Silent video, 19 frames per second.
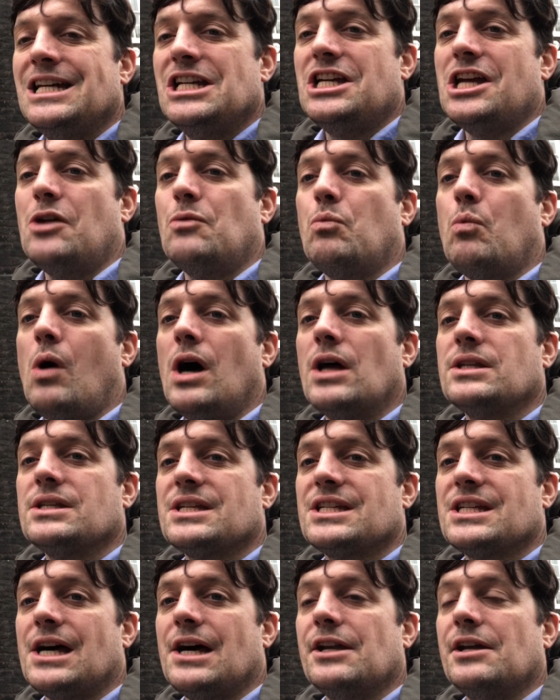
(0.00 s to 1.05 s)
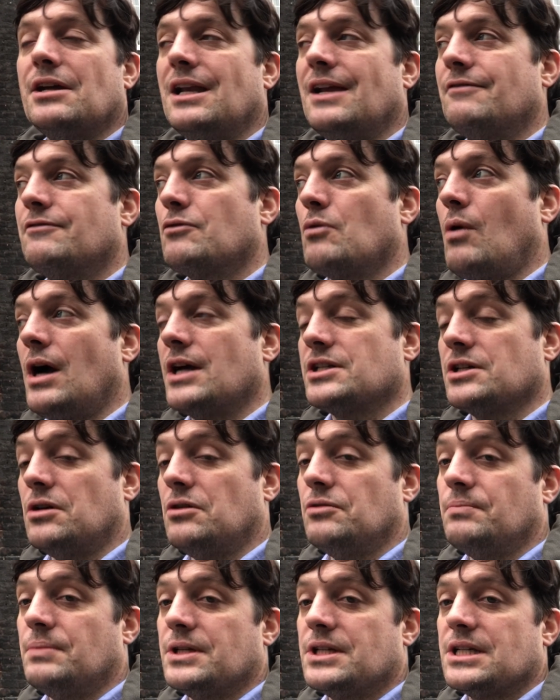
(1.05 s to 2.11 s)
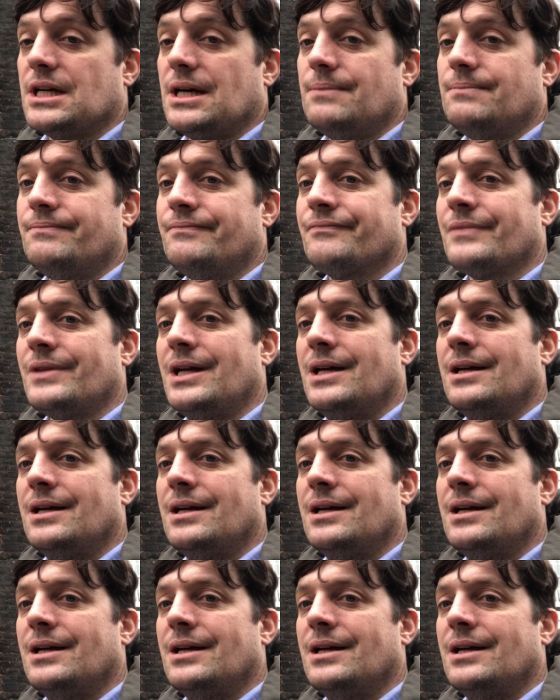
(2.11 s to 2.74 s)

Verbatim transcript: She had one son who lived quite old, but um,